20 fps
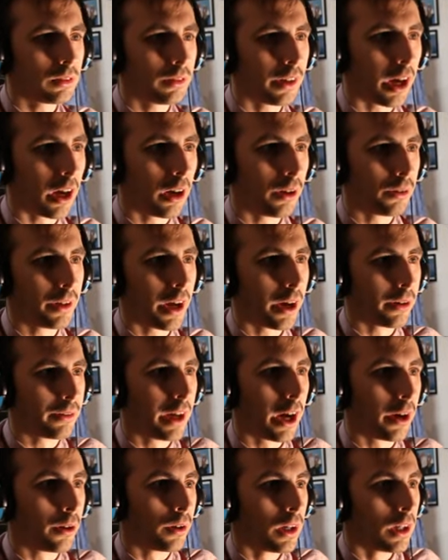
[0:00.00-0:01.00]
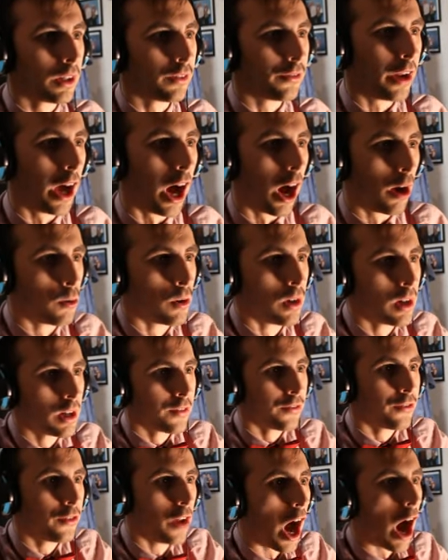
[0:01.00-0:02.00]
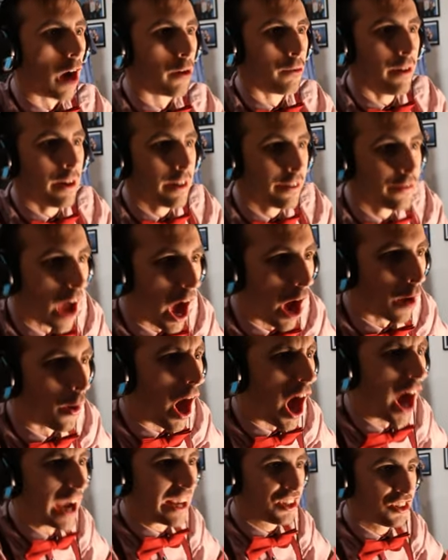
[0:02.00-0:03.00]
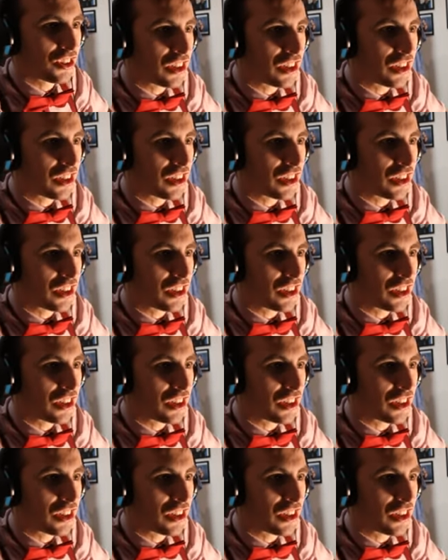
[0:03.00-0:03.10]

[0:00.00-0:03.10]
No, no, no. No! No! No! I